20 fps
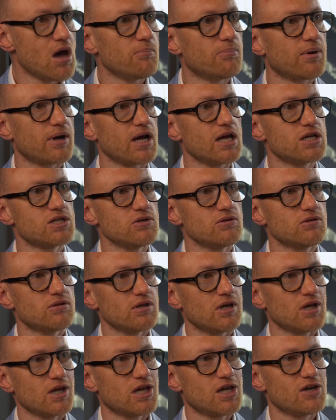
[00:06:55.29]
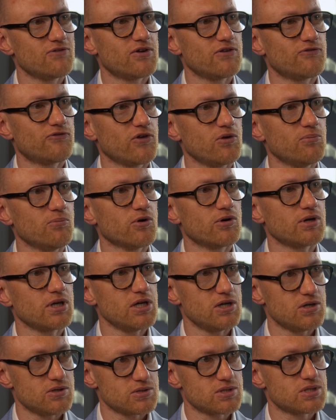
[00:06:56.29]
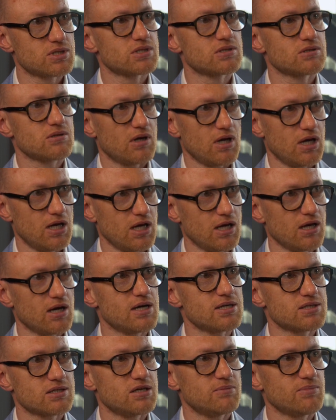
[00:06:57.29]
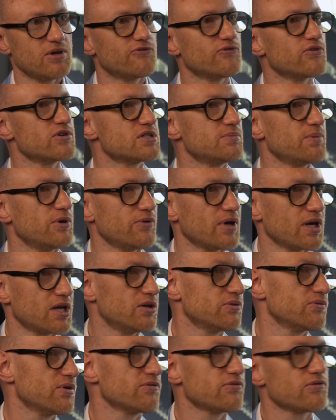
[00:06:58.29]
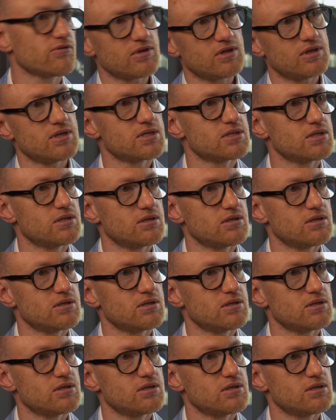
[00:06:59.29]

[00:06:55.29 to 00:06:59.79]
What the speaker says: But I do think, give it a few more years, and AI is going to be a force to be reckoned with within this